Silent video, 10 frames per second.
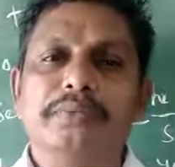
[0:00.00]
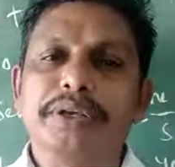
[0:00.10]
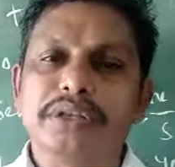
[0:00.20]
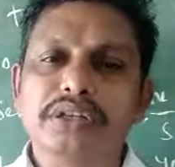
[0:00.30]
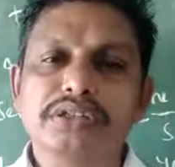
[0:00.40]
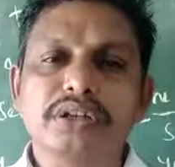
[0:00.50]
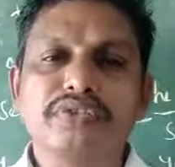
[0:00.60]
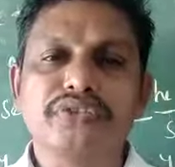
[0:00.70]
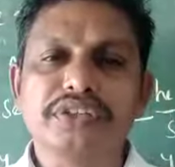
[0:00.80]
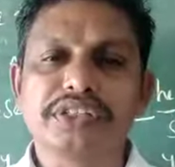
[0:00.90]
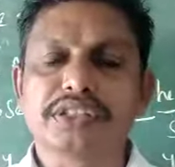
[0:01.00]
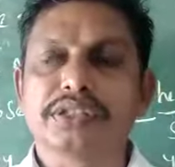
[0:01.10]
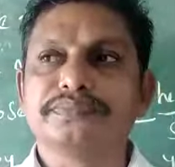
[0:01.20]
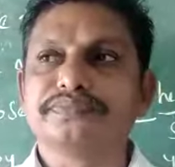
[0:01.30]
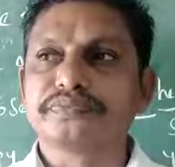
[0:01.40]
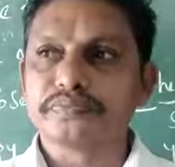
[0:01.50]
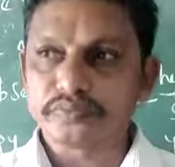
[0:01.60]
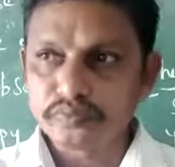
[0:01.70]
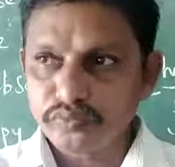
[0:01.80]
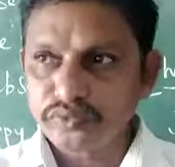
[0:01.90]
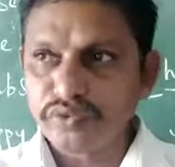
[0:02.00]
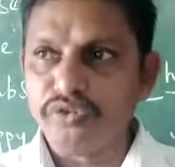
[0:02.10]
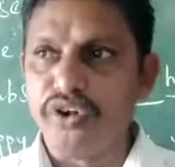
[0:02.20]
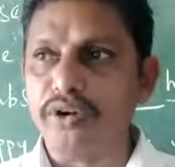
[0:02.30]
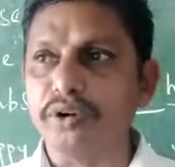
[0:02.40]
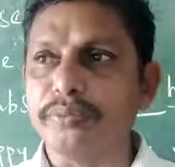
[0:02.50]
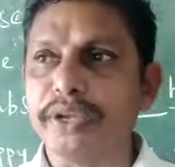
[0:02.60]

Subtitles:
Because of is followed